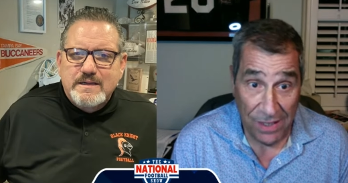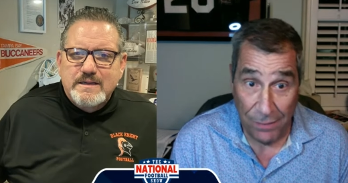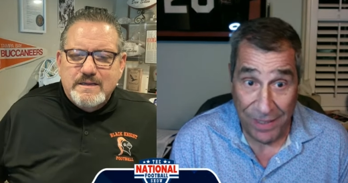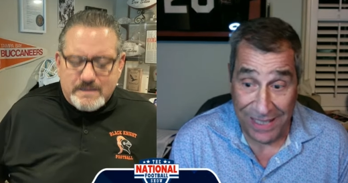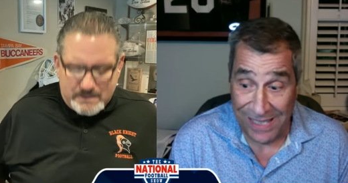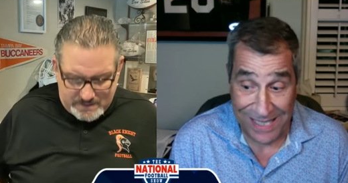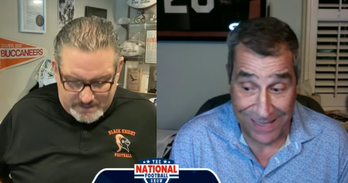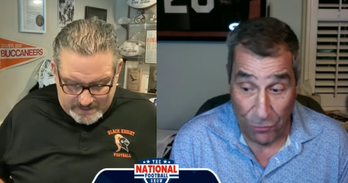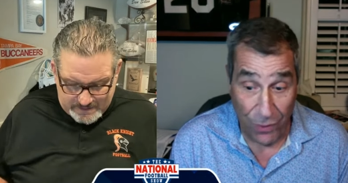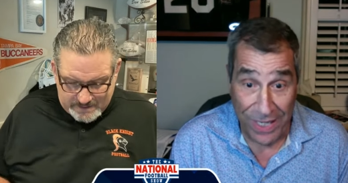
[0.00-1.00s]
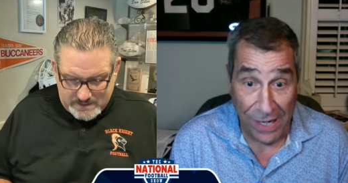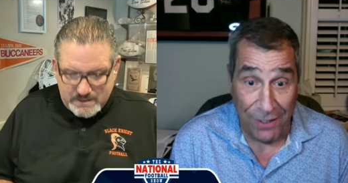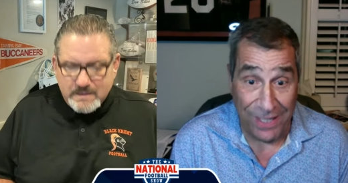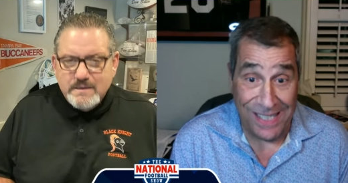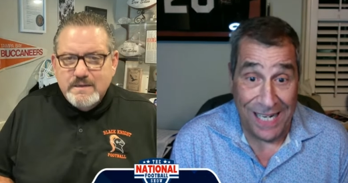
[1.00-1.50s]
Speaker 1: because we know
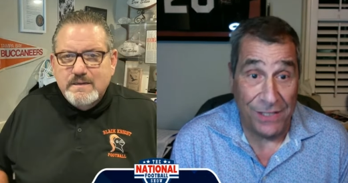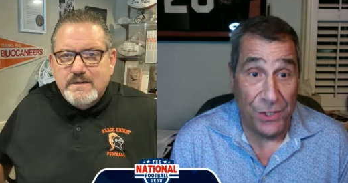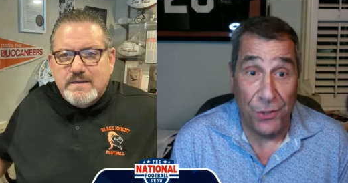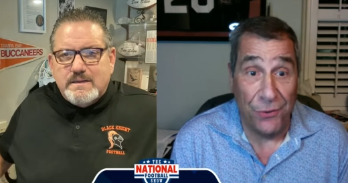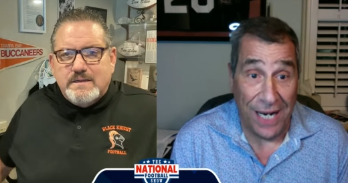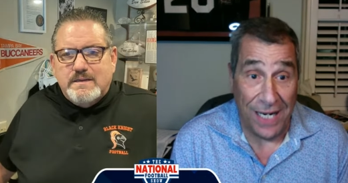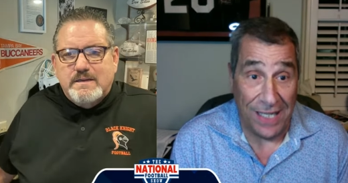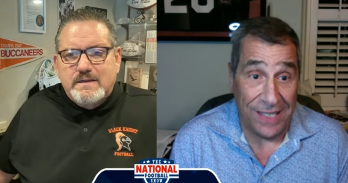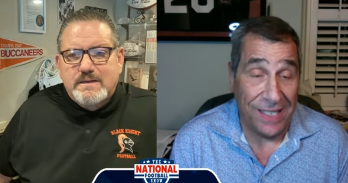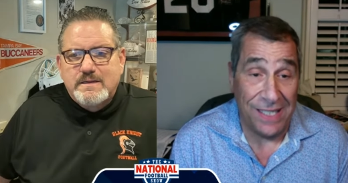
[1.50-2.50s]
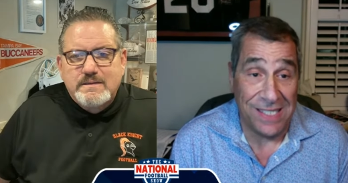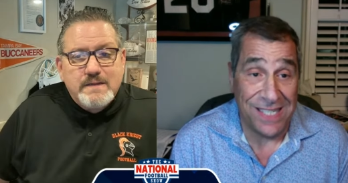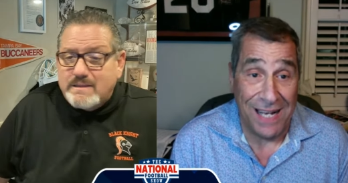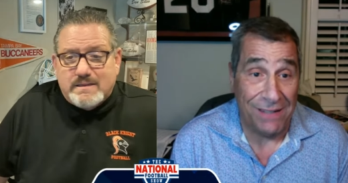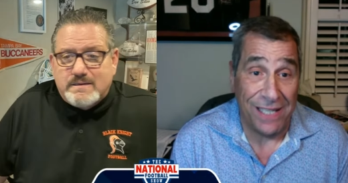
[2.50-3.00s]
he's not doing anything. He's
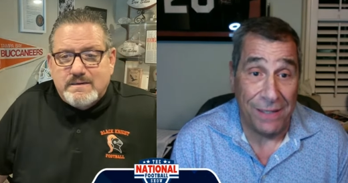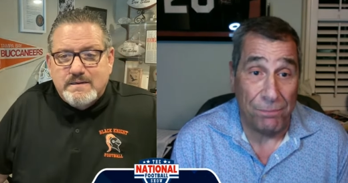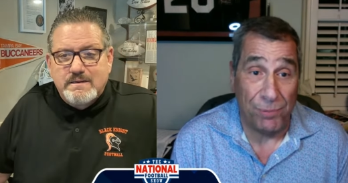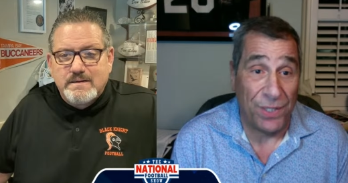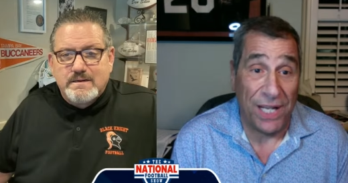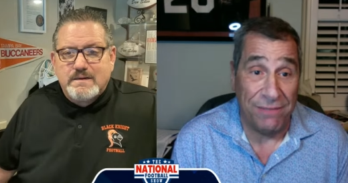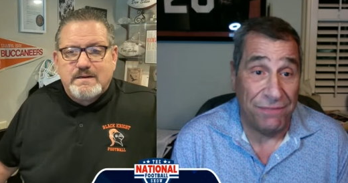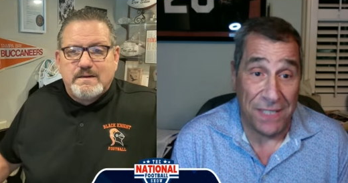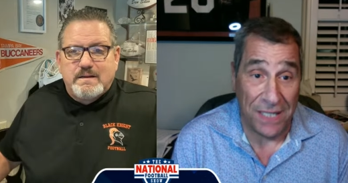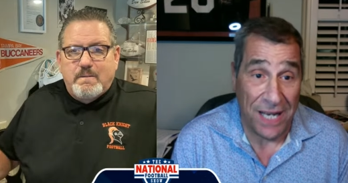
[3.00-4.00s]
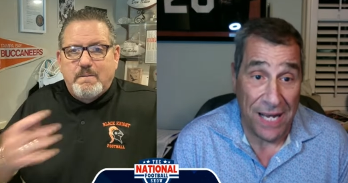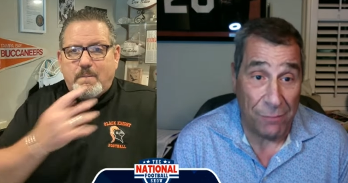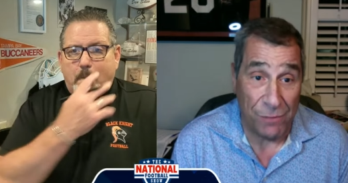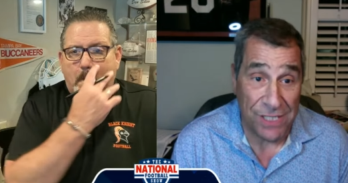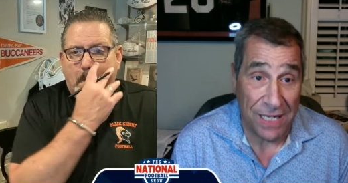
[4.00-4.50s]
That's out there playing for the
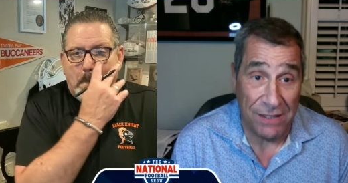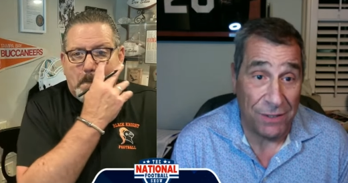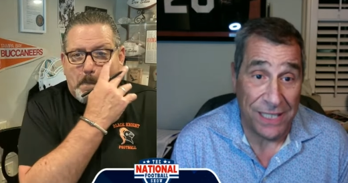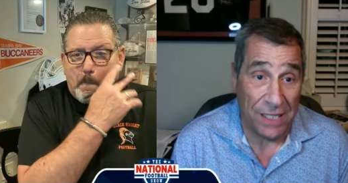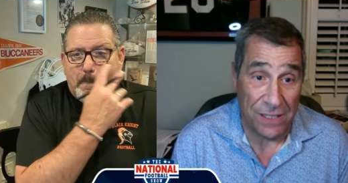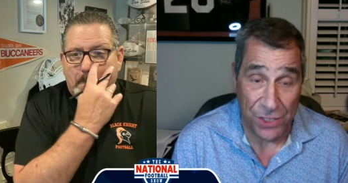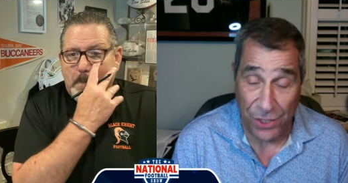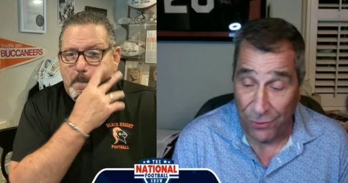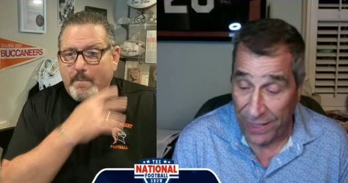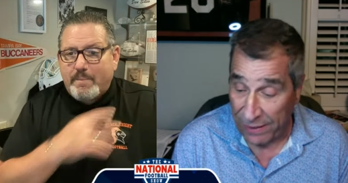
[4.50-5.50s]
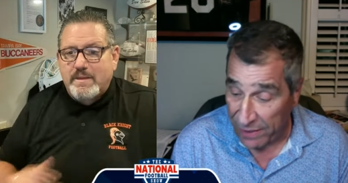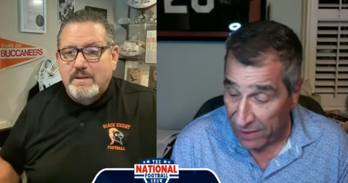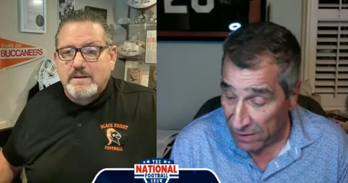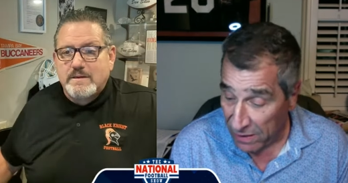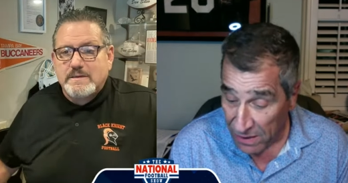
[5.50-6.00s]
cameras. I know what the hell he's doing down
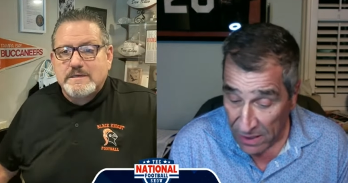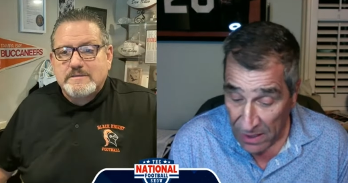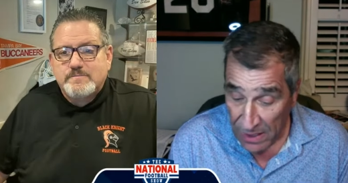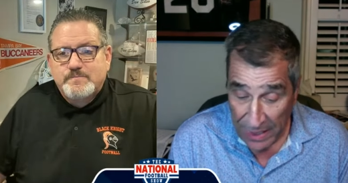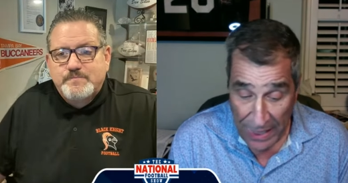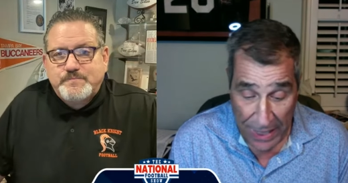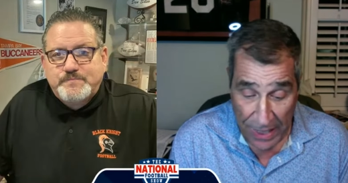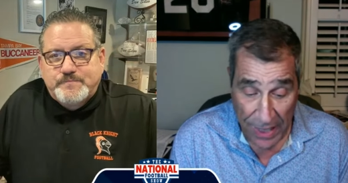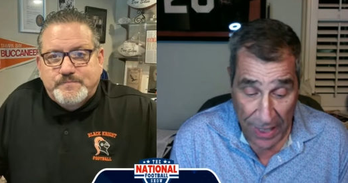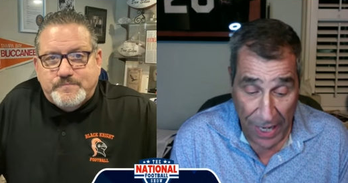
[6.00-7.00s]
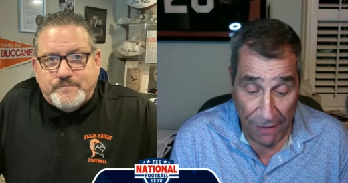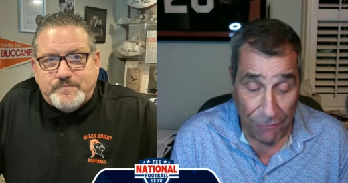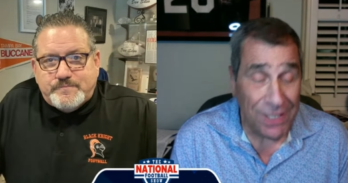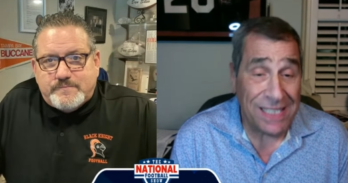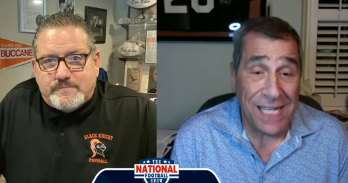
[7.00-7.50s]
there. He
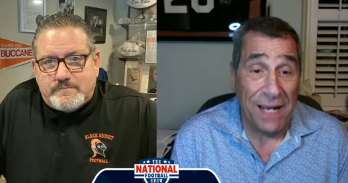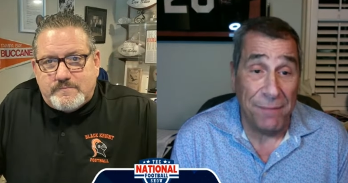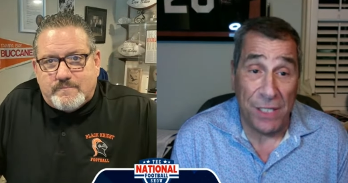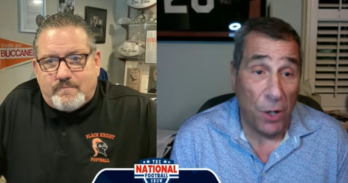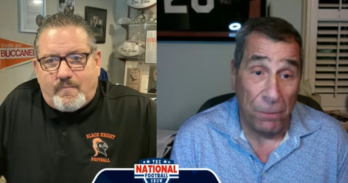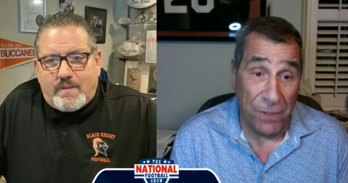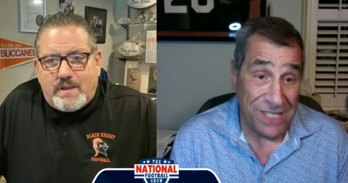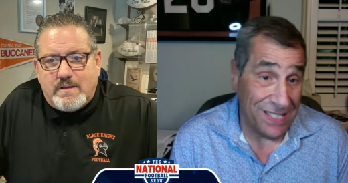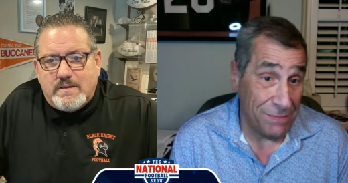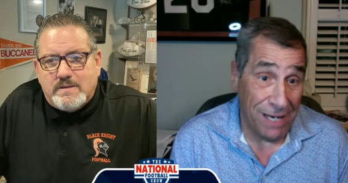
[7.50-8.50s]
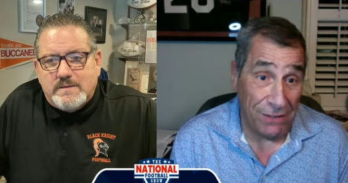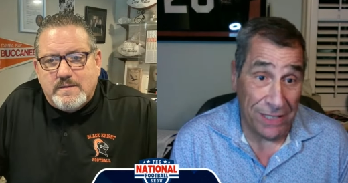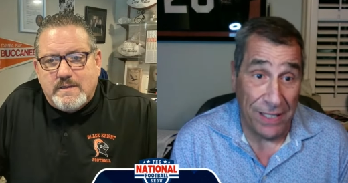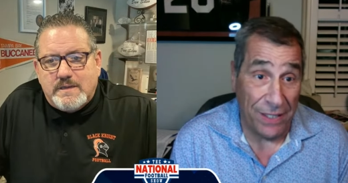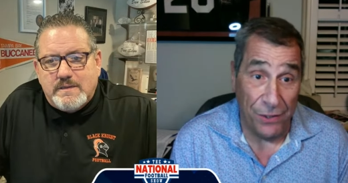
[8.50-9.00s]
every time he opens his mouth
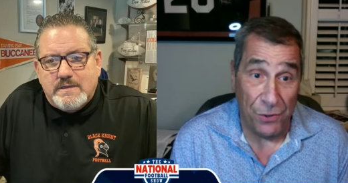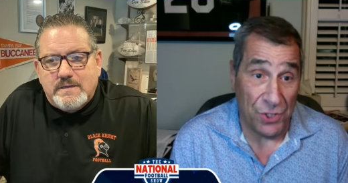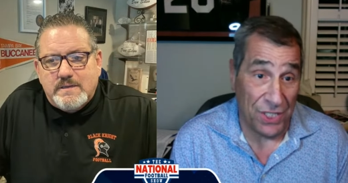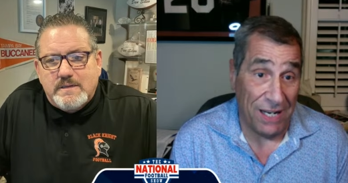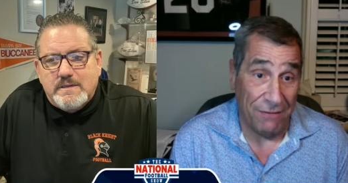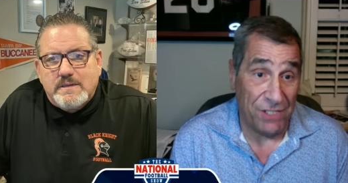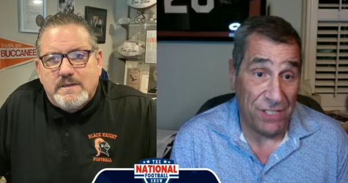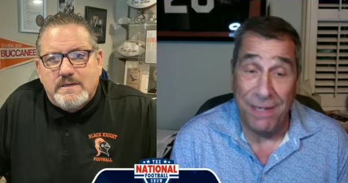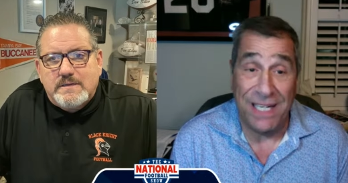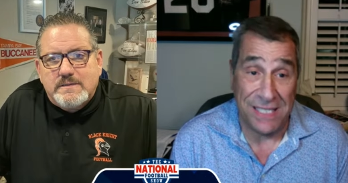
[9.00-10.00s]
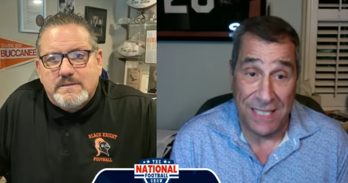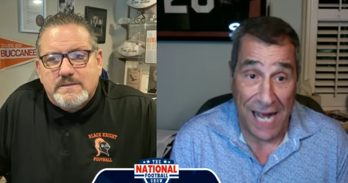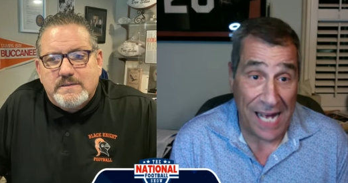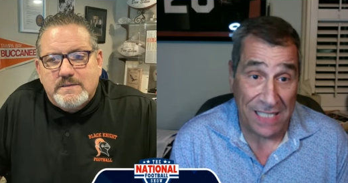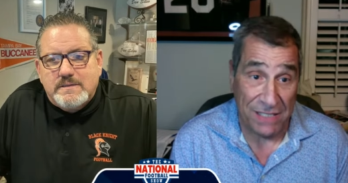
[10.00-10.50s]
at a news conference, he makes an
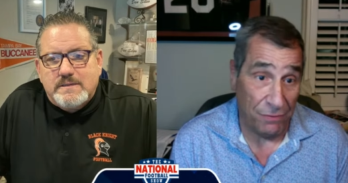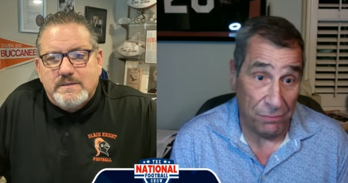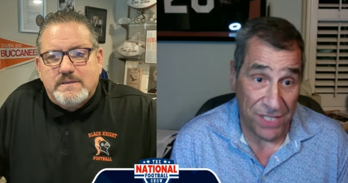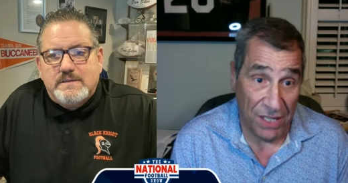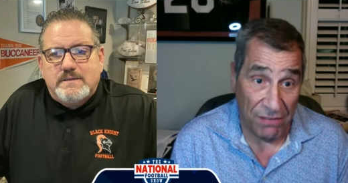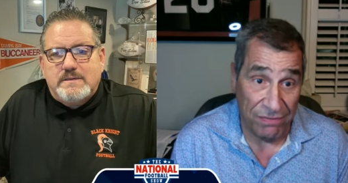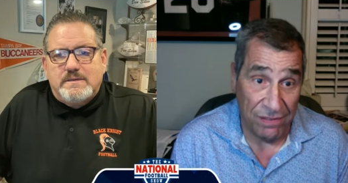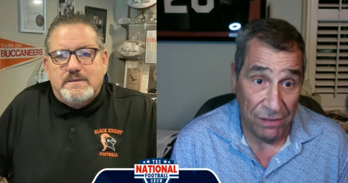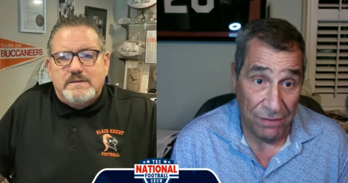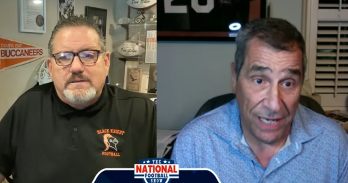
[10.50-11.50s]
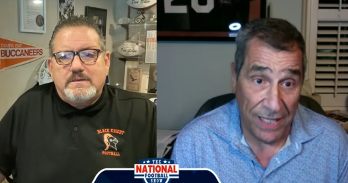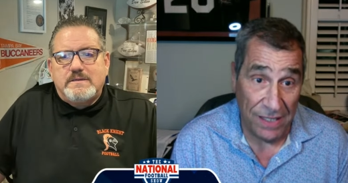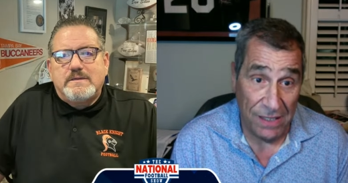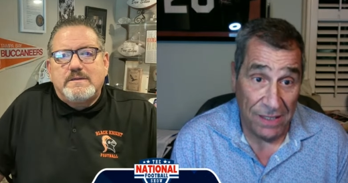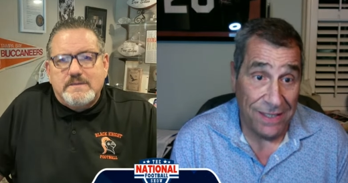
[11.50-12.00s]
ass of himself, right?
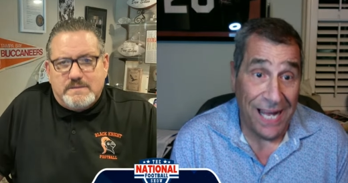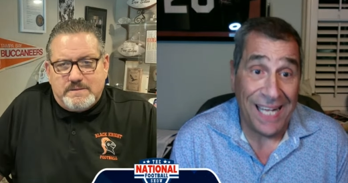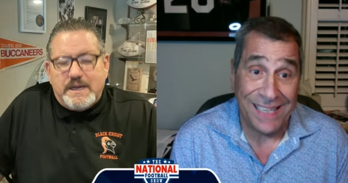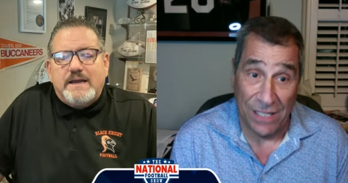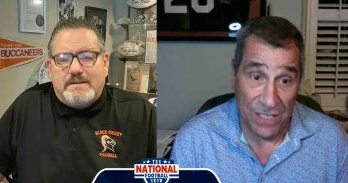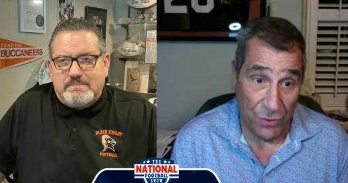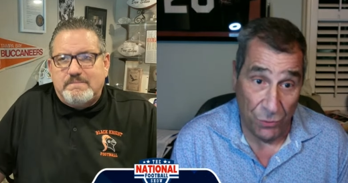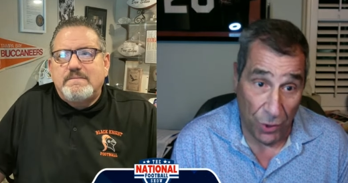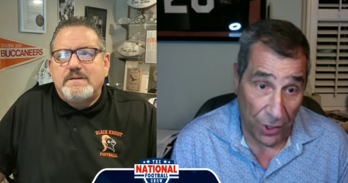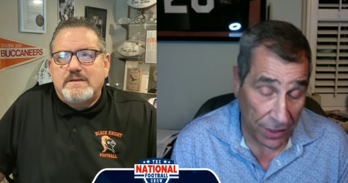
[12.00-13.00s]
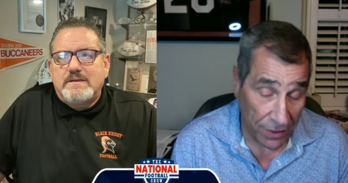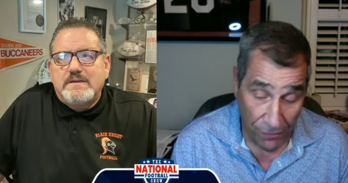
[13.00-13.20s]
That yeah. doesn't work.